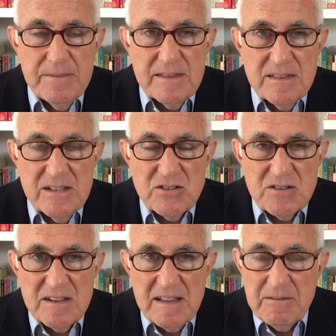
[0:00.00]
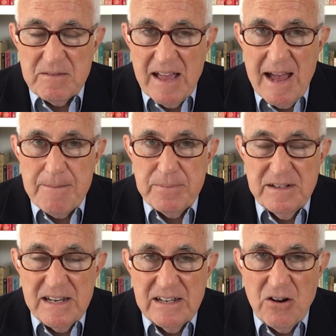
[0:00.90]
This
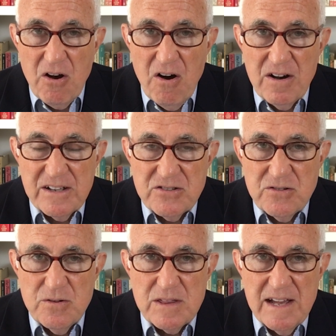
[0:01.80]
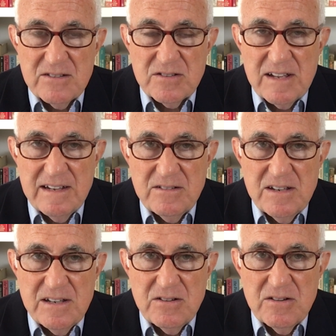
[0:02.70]
happened in August
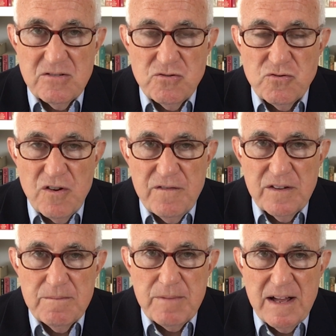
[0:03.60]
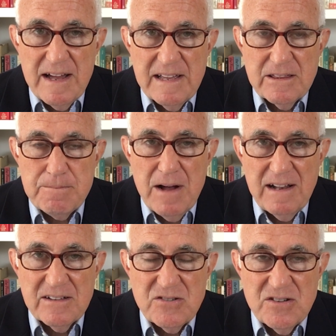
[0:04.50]
2019, driven by the
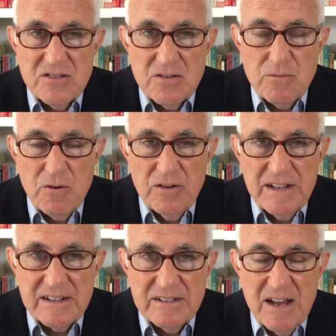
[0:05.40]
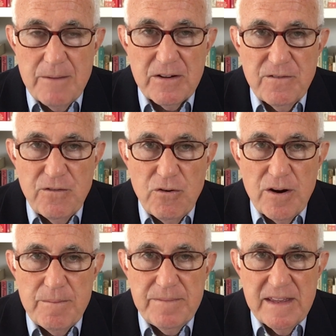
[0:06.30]
policies of the World Economic
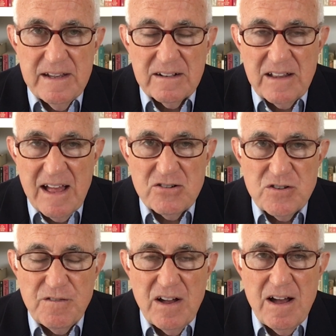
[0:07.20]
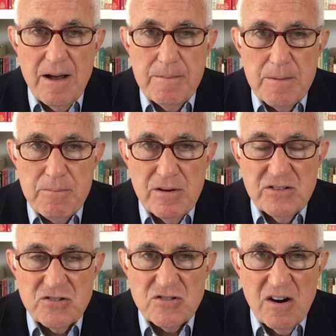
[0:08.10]
Forum, Klaus Schwab, Prince
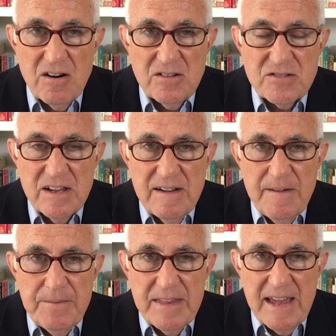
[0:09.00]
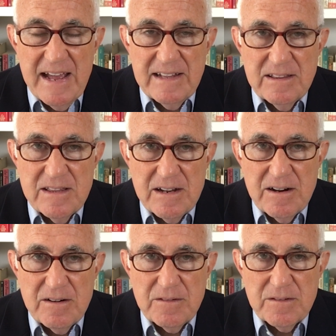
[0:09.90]
Charles, and
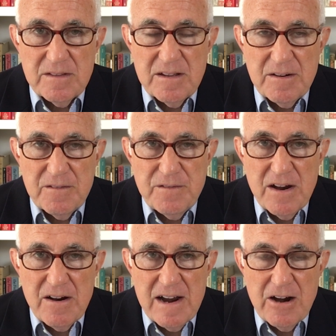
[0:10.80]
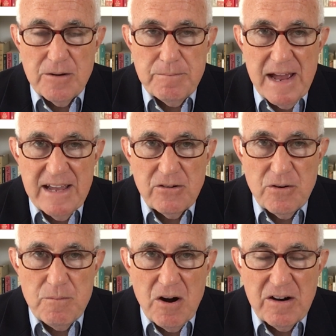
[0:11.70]
their, their fair haired banker,
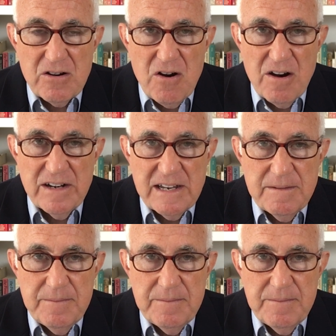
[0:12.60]
Mark Carney,